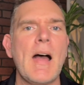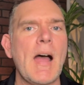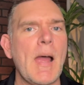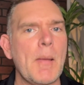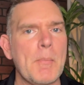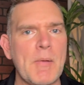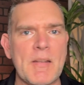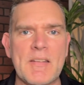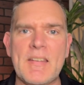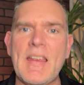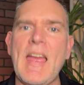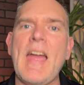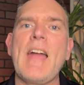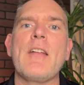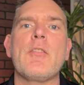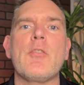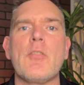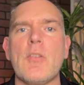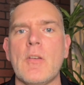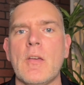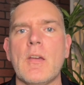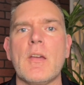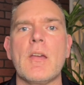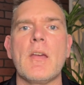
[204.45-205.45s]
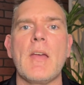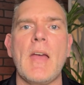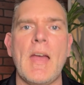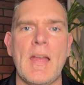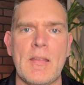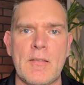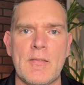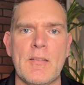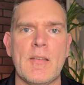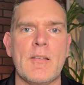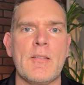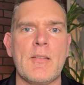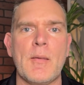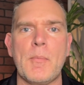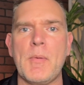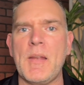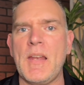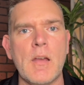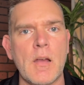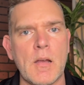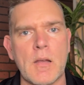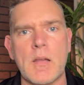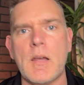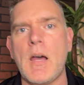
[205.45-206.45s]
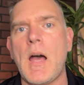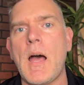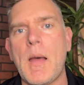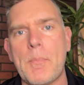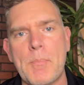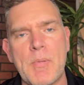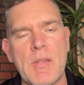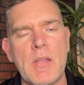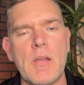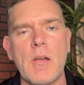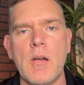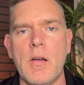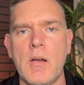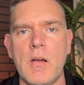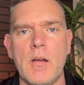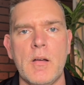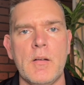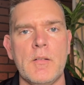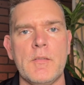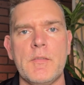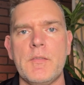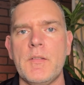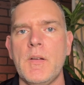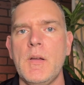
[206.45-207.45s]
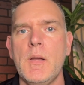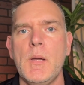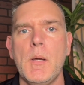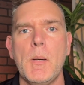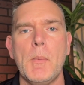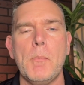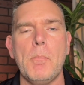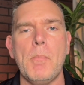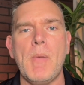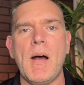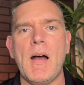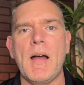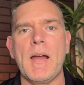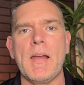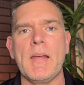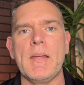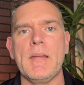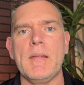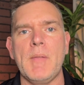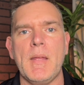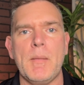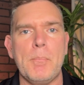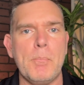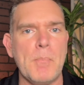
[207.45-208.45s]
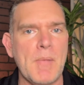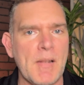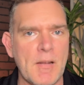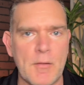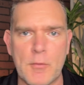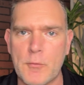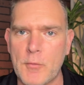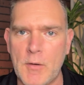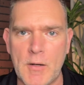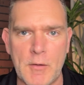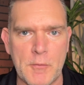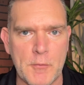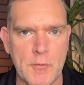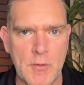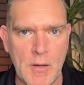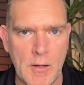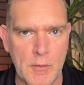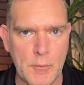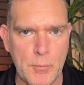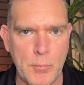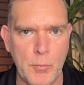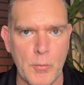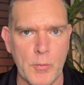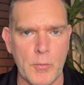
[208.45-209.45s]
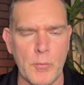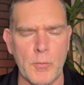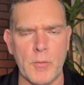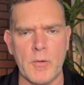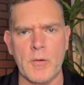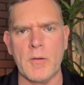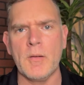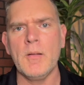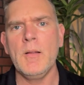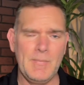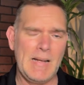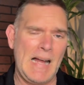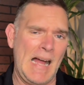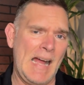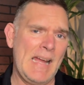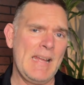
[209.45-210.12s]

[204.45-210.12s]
I'm attaching as an exhibit a copy of my administrative child support order.